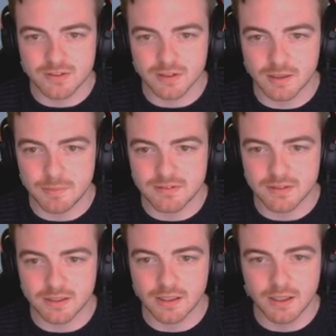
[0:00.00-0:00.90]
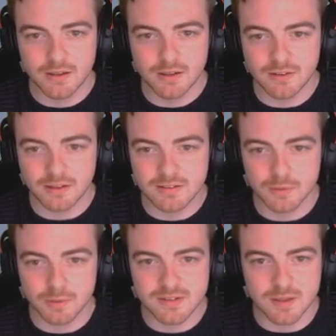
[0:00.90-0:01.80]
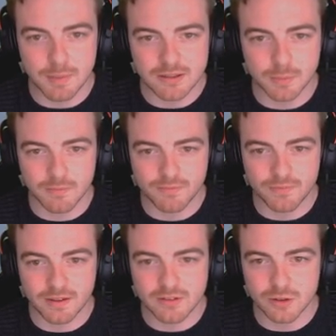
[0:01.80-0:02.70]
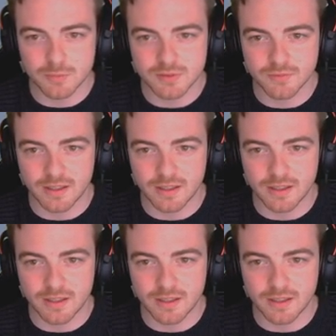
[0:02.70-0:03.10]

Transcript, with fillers: So let me see let's see, what's the best one for in terms of